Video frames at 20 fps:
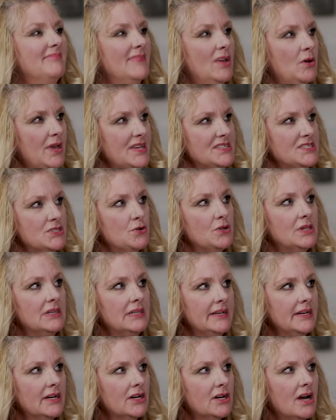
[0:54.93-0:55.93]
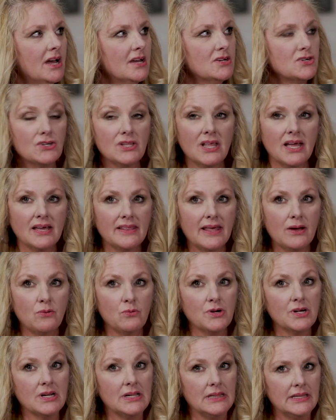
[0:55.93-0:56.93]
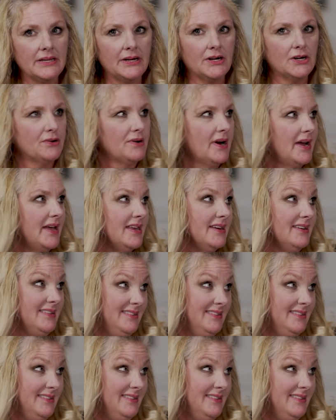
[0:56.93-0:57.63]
Okay, so clear, underline that word clear, right?